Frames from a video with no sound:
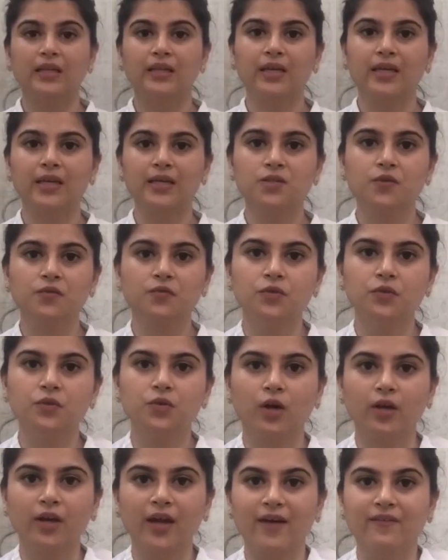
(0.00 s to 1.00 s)
In the case of you
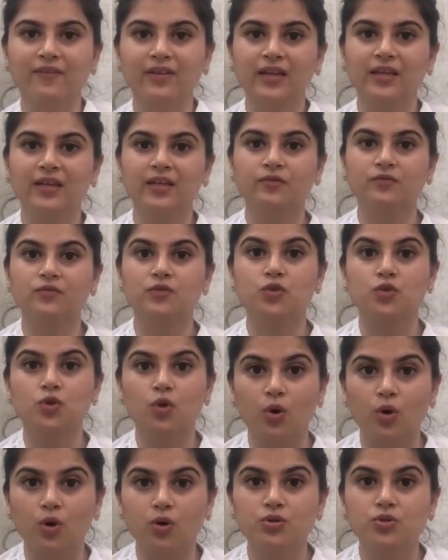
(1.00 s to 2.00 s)
not having enough
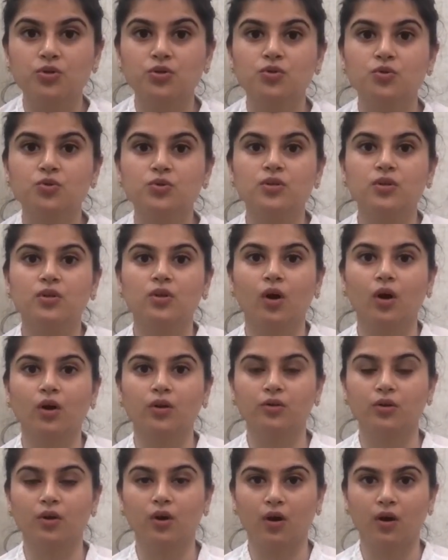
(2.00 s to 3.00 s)
drawers, use a
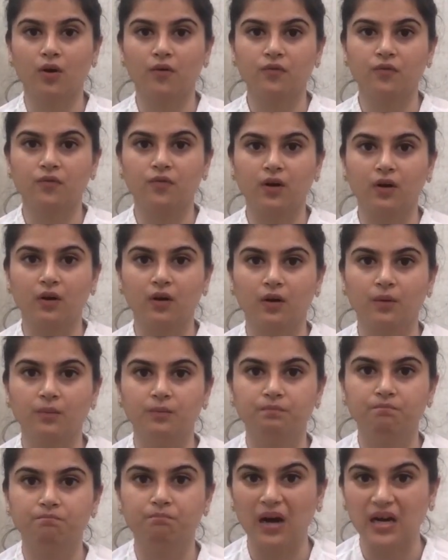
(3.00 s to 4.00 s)
lot of
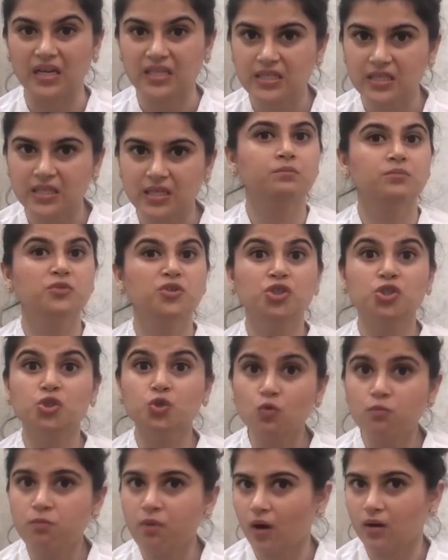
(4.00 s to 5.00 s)
baskets.
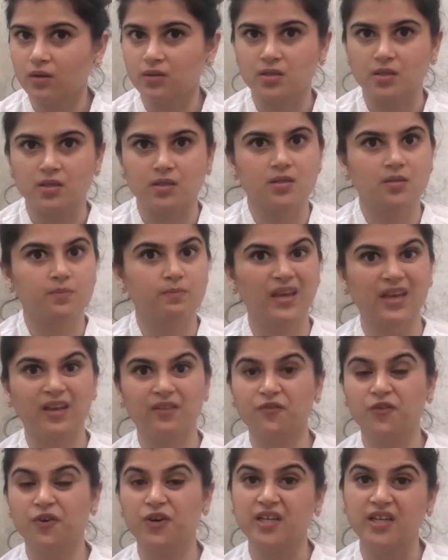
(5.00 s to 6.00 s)
Shoe boxes make
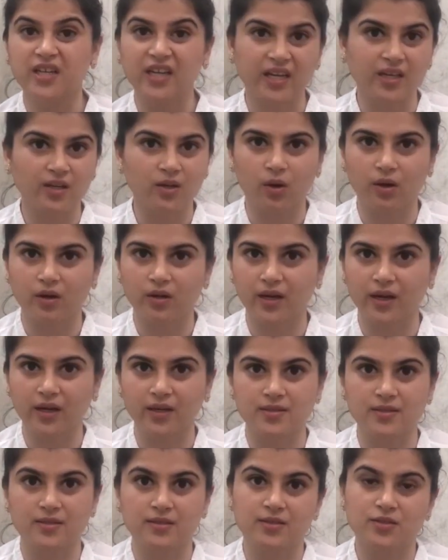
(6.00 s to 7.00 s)
for great
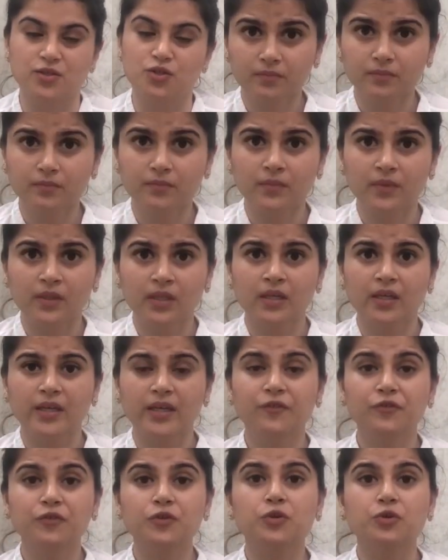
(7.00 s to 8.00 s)
organizers.
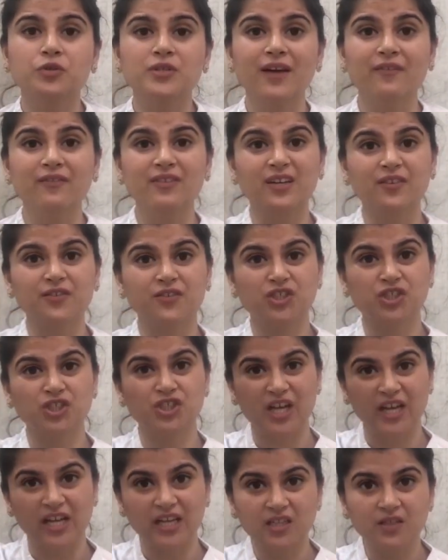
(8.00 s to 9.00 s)
If you don't have enough
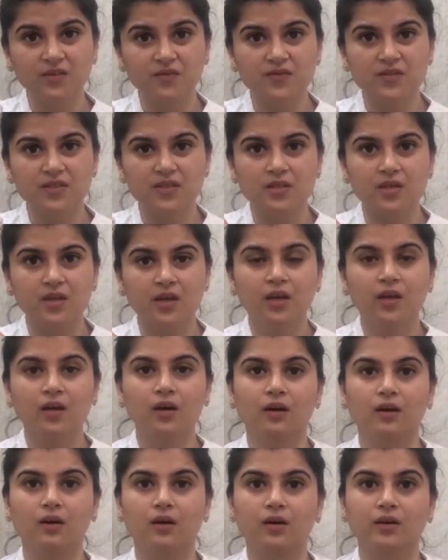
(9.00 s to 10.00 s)
shelves,
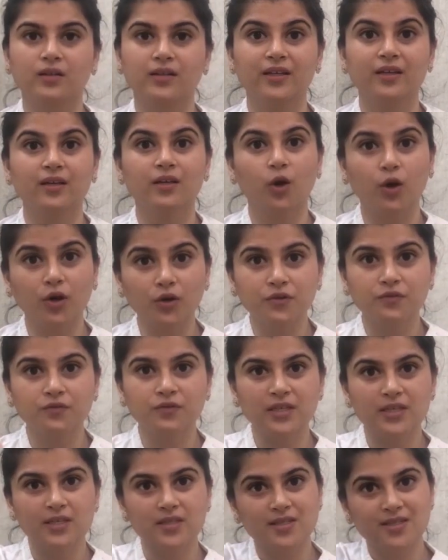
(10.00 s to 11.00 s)
there are a lot of
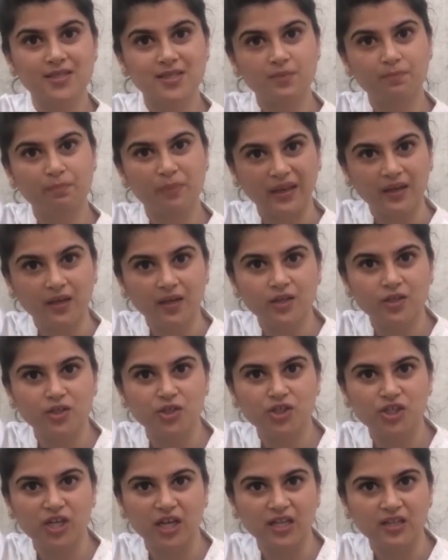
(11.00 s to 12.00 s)
these suspended
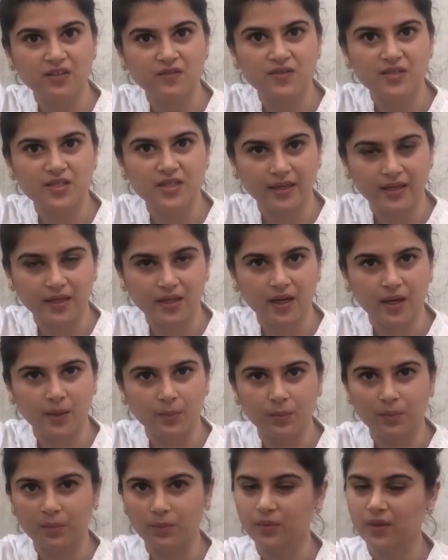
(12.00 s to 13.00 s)
shelves that
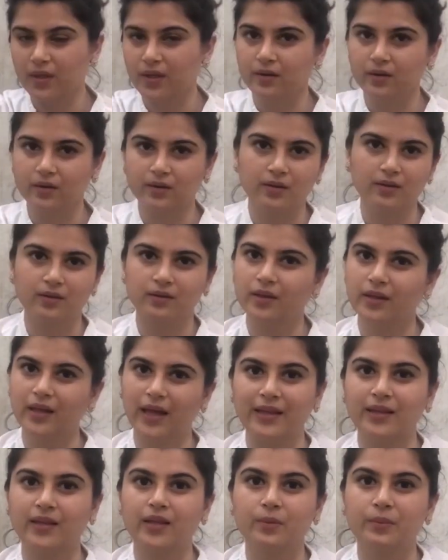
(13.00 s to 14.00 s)
come there,
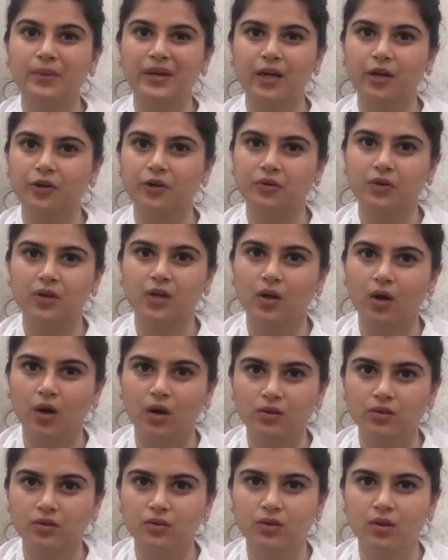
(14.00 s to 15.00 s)
and they're made out of
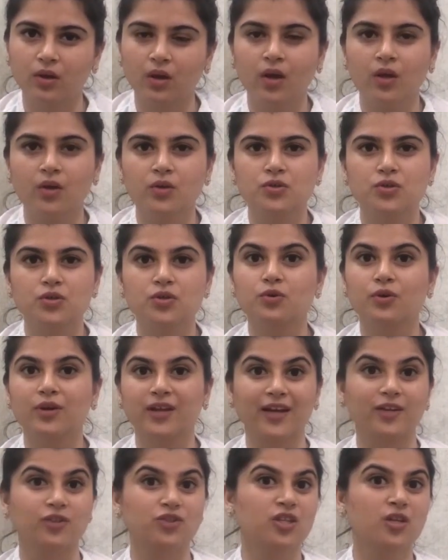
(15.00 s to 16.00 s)
cloth, so you can
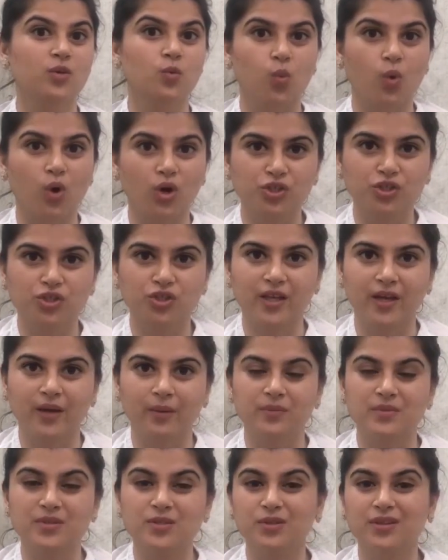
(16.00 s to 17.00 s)
actually wash
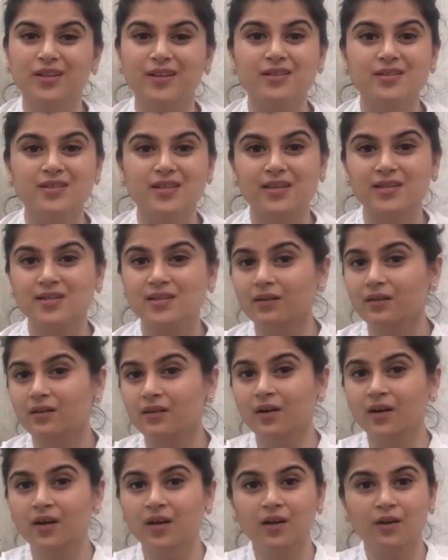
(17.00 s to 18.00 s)
them. So there's
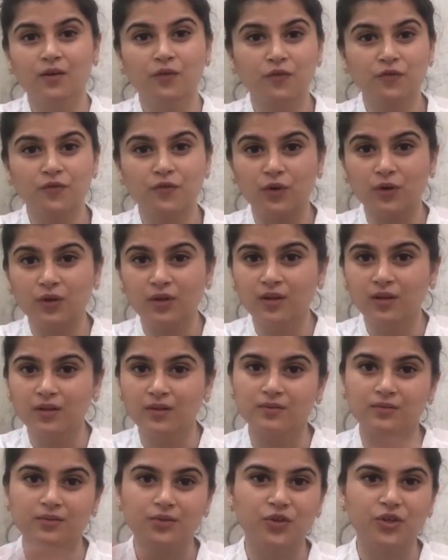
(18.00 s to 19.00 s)
a
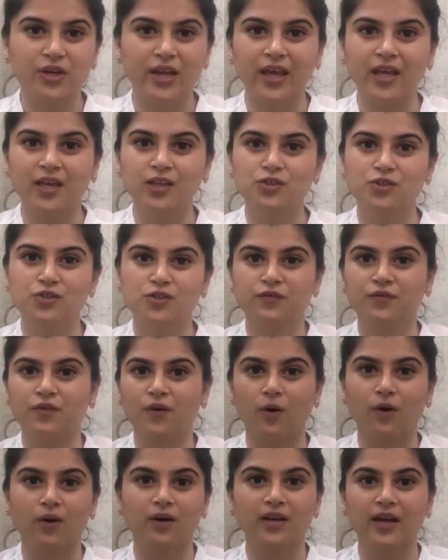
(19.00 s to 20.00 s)
full range of
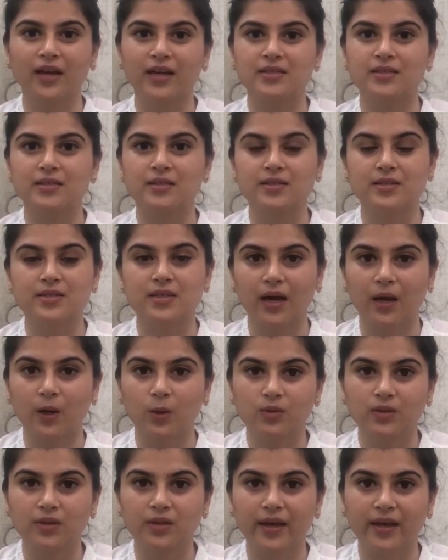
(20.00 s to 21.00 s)
organizers
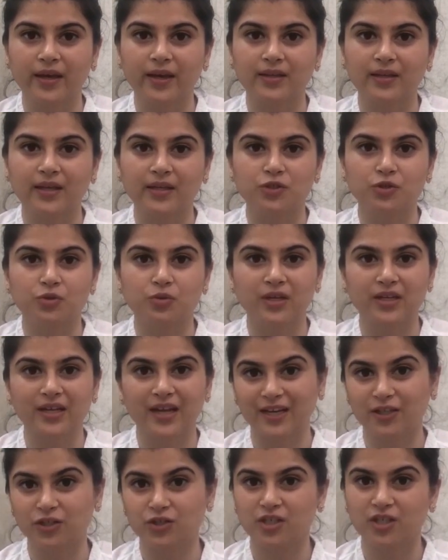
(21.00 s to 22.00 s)
out there that you can
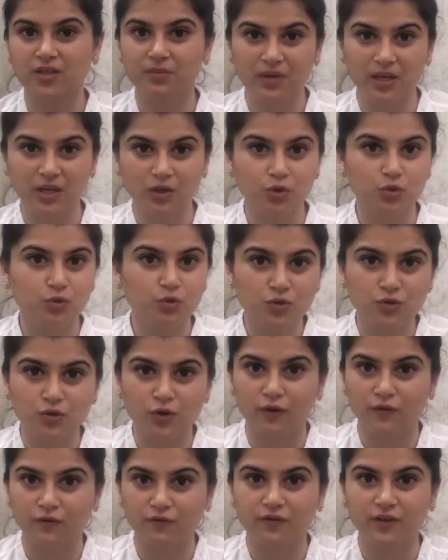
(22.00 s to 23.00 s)
actually make use
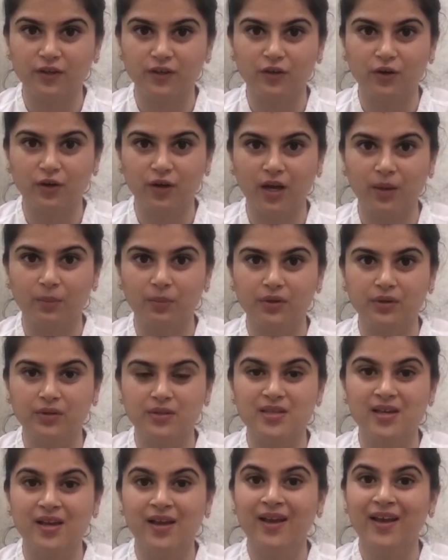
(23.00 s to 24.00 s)
of in your
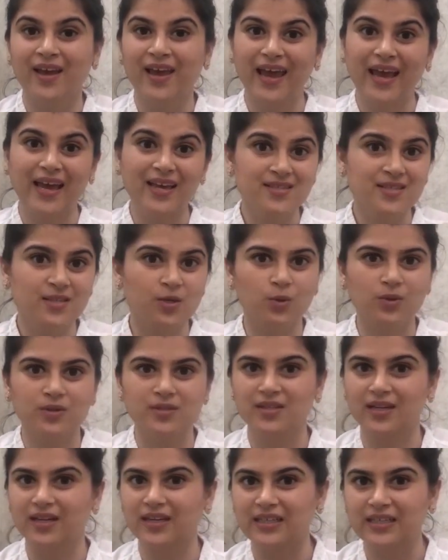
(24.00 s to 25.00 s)
cupboards.
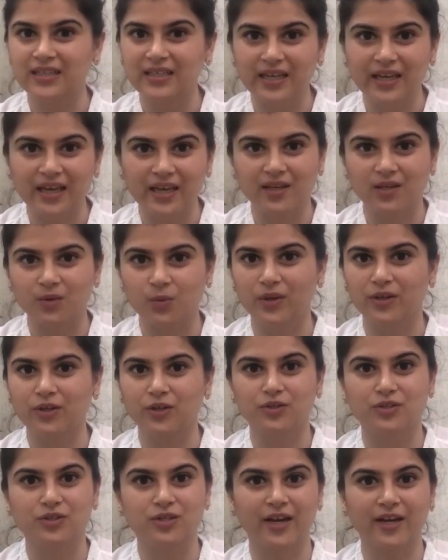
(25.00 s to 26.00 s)
S-hooks are great when
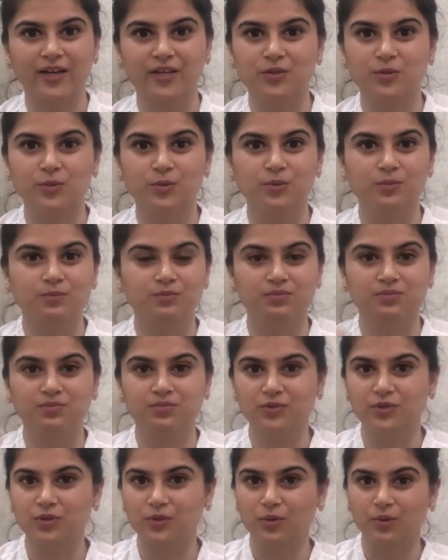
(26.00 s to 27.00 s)
you're trying to,
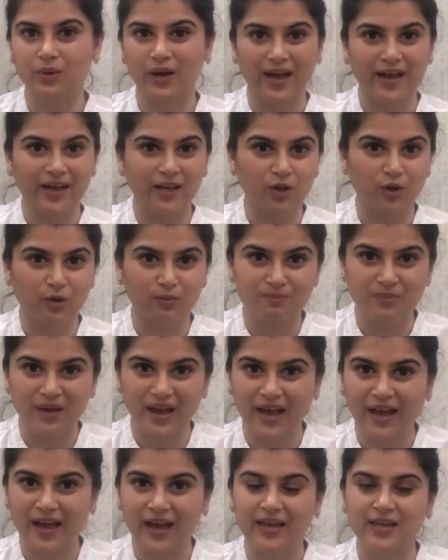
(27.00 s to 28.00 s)
hang your
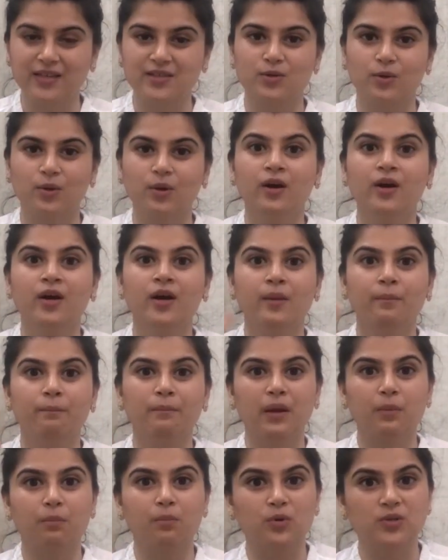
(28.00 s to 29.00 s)
bags or
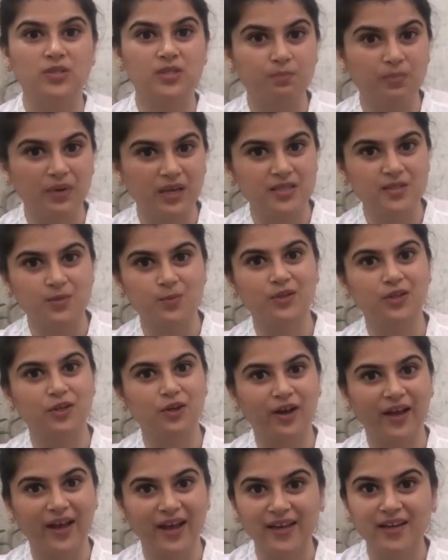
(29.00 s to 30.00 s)
make more space with
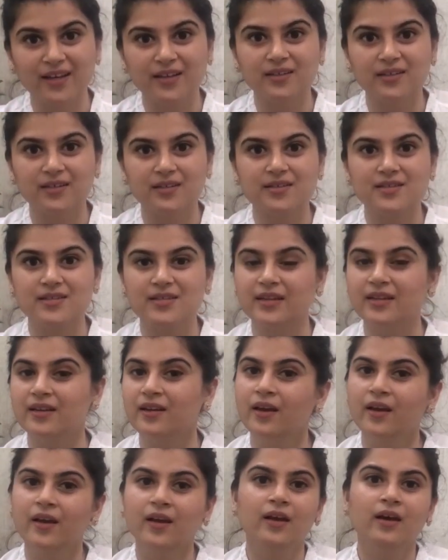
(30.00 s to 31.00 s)
your hangers, and
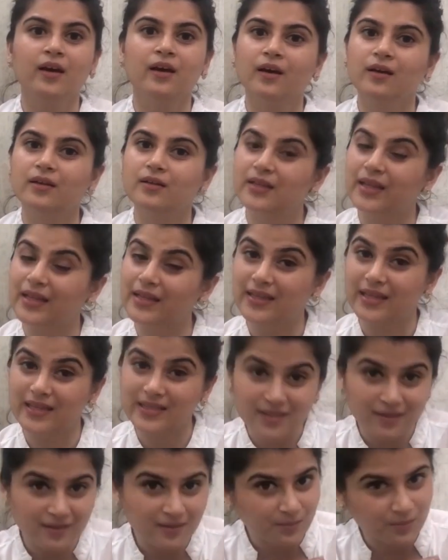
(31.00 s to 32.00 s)

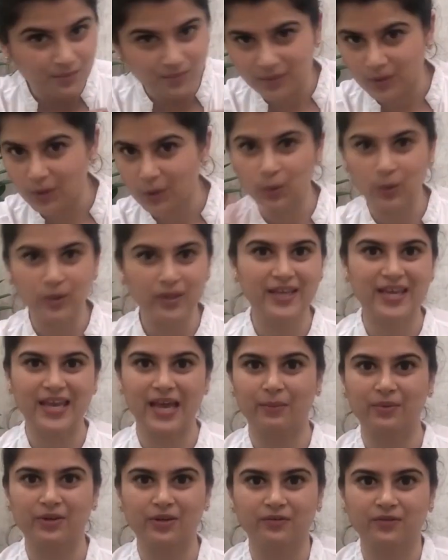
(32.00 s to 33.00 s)
there's a whole
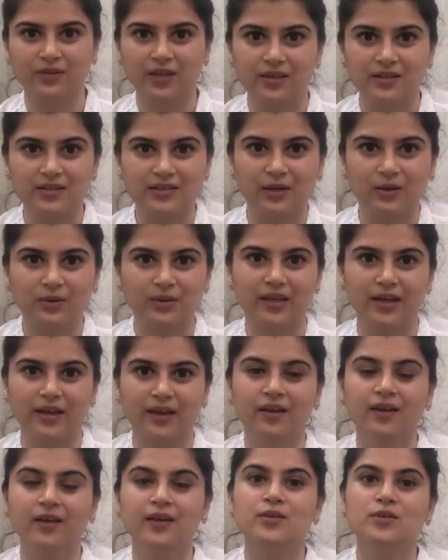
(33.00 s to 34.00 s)
gamut of things out
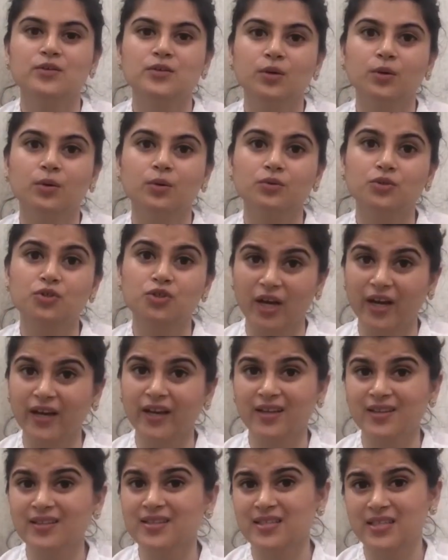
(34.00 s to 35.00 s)
there. So
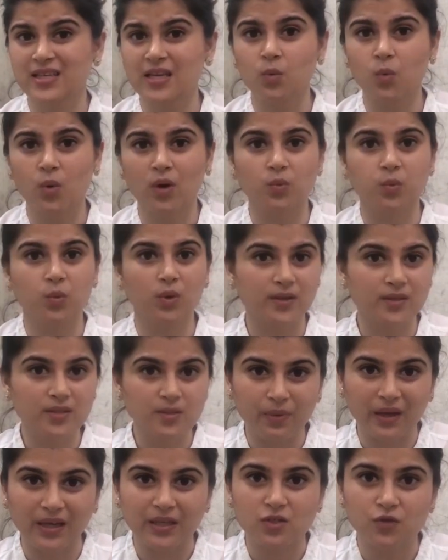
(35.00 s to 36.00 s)
try and see what works
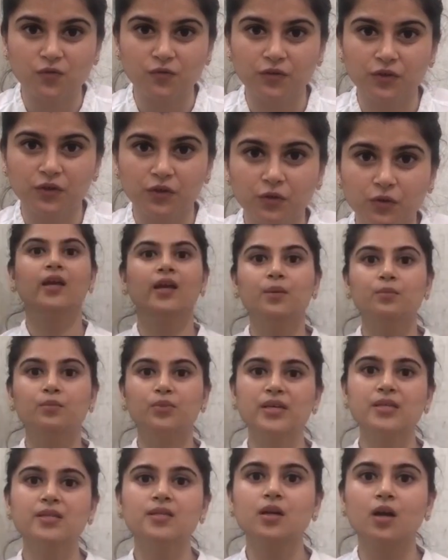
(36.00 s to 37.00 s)
best for you.
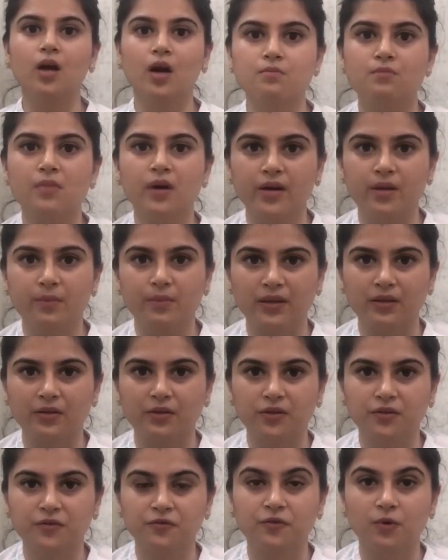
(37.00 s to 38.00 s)
Embrace the KonMari
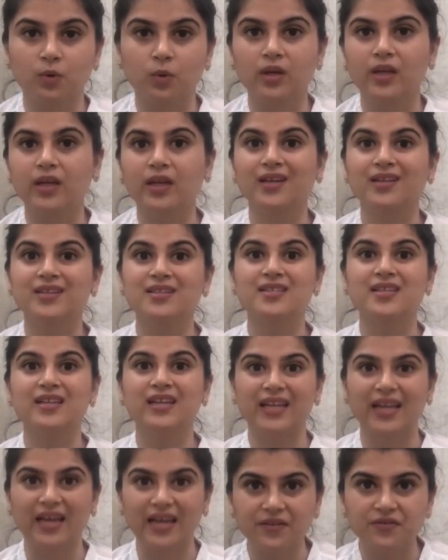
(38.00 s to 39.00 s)
method of folding. It is a
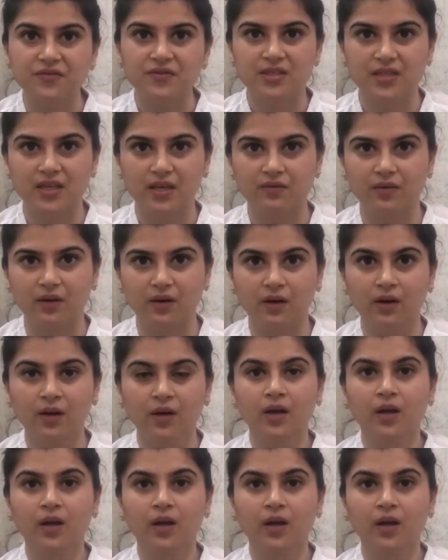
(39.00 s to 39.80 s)
lifesaver.